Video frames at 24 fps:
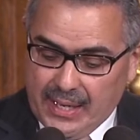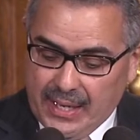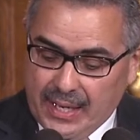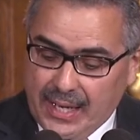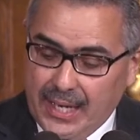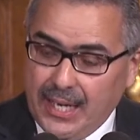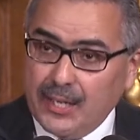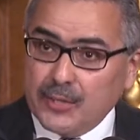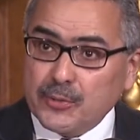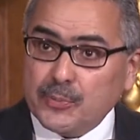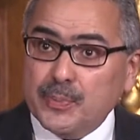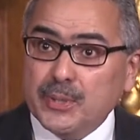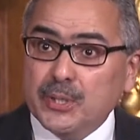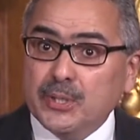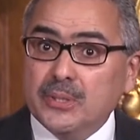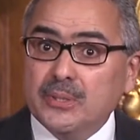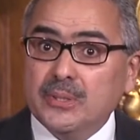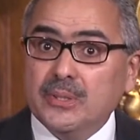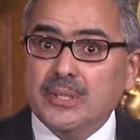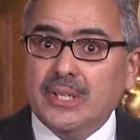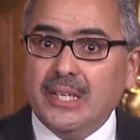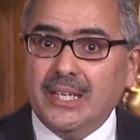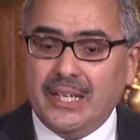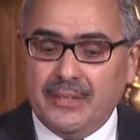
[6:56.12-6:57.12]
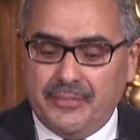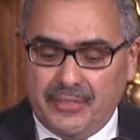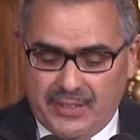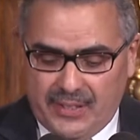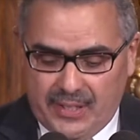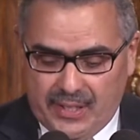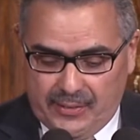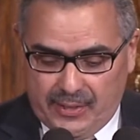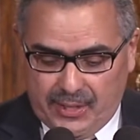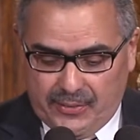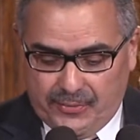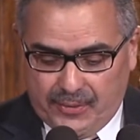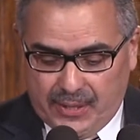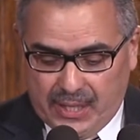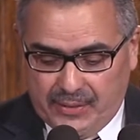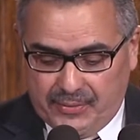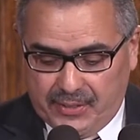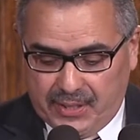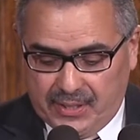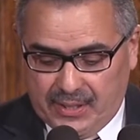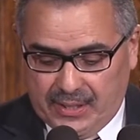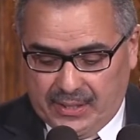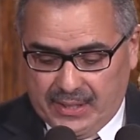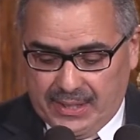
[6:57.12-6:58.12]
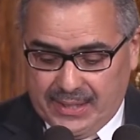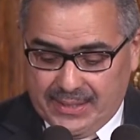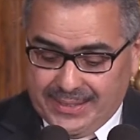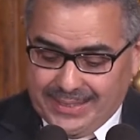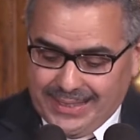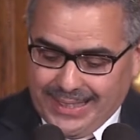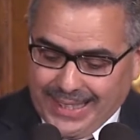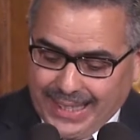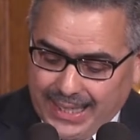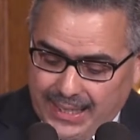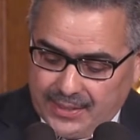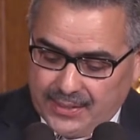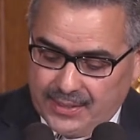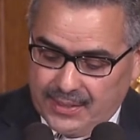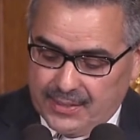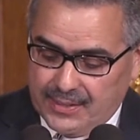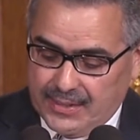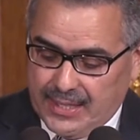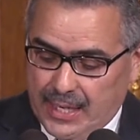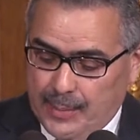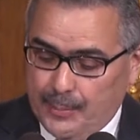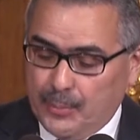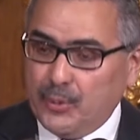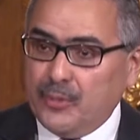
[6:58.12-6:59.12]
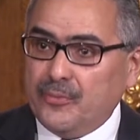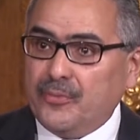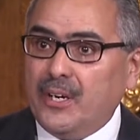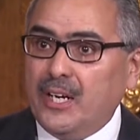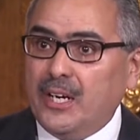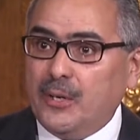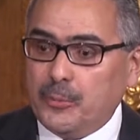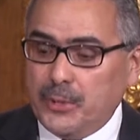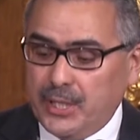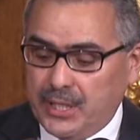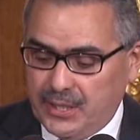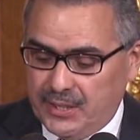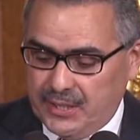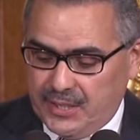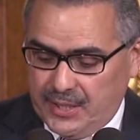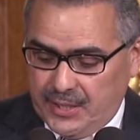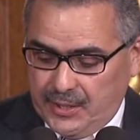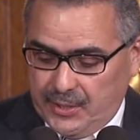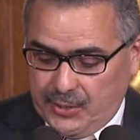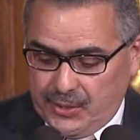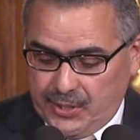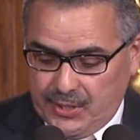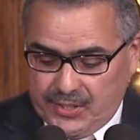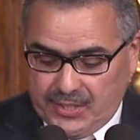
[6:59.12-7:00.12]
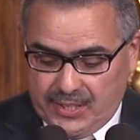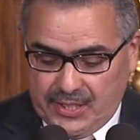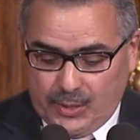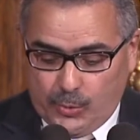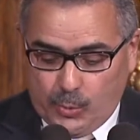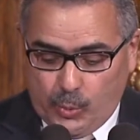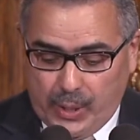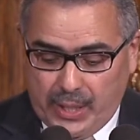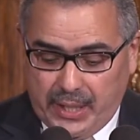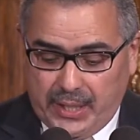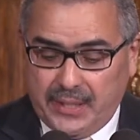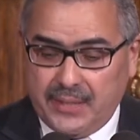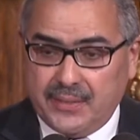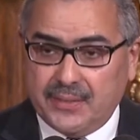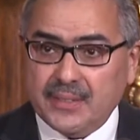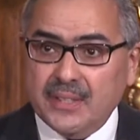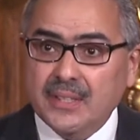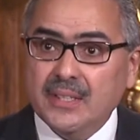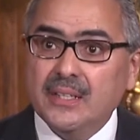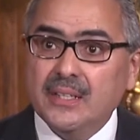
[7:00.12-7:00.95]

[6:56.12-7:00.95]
House Bill 1175 is, a, is the latest example of how we continue to seek ways